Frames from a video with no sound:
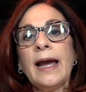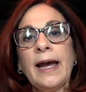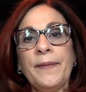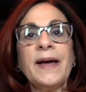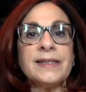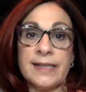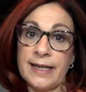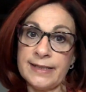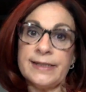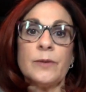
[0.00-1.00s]
And that's,
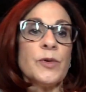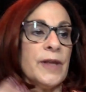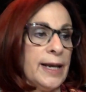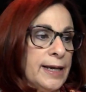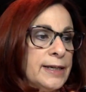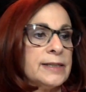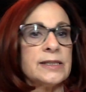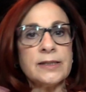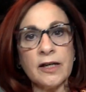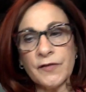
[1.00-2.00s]
like I said, where the hand-knit
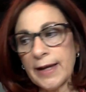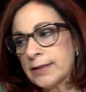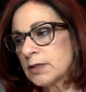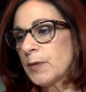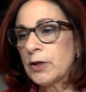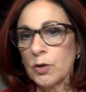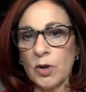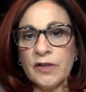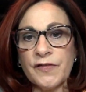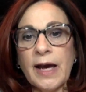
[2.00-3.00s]
stuff, hand-spun, and
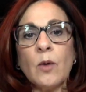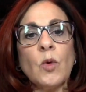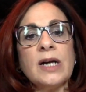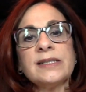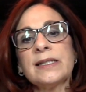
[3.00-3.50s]
all of that was.